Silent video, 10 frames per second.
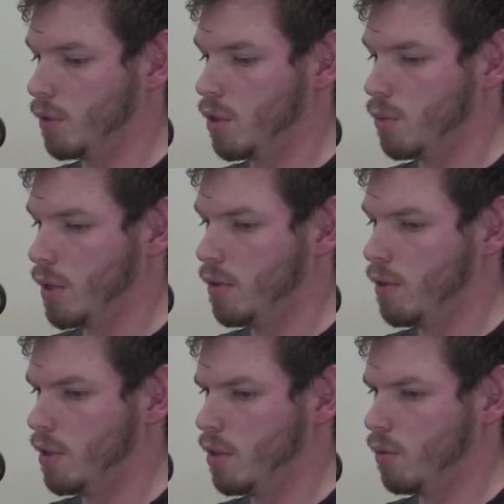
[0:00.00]
Because
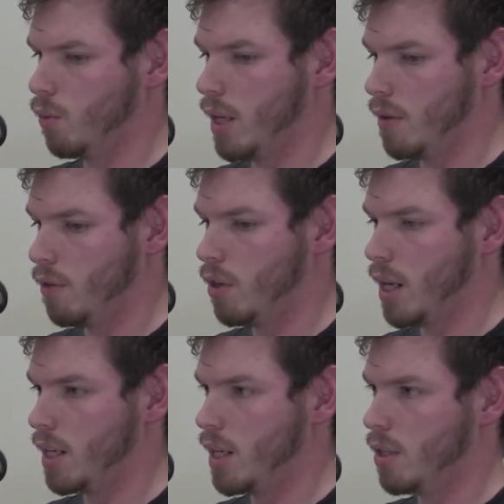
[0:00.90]
whenever you
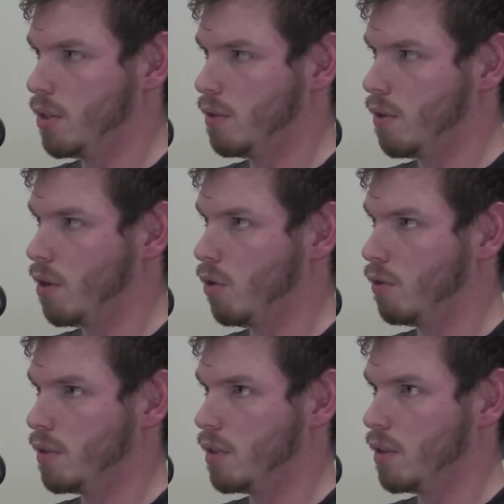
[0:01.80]
get kids
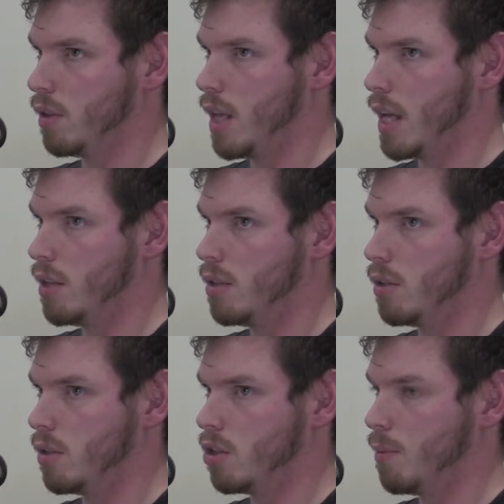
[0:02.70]
involved,
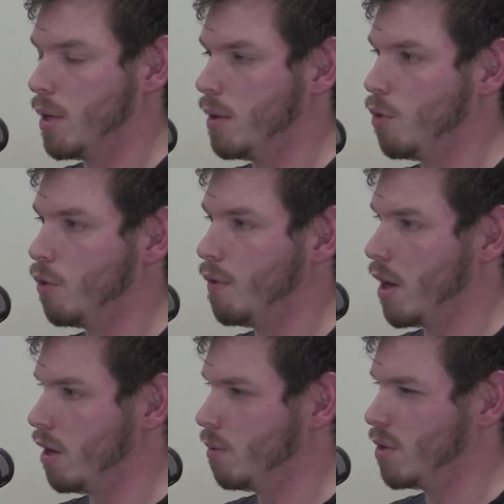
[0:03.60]
there's so many more
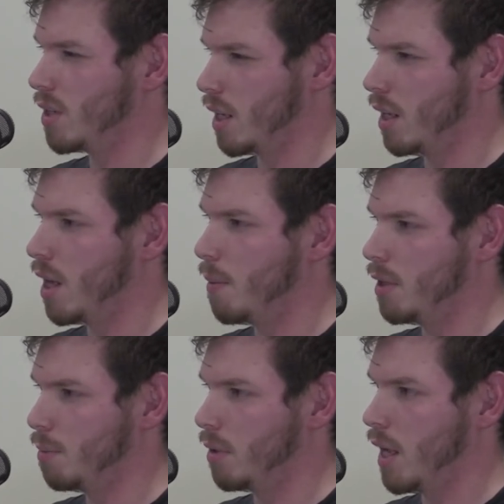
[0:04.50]
variables that can come
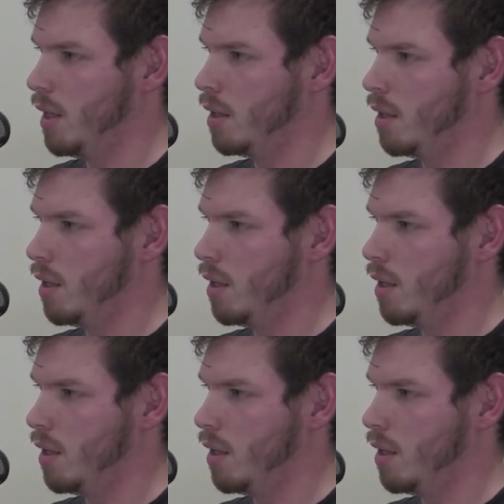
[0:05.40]
into play.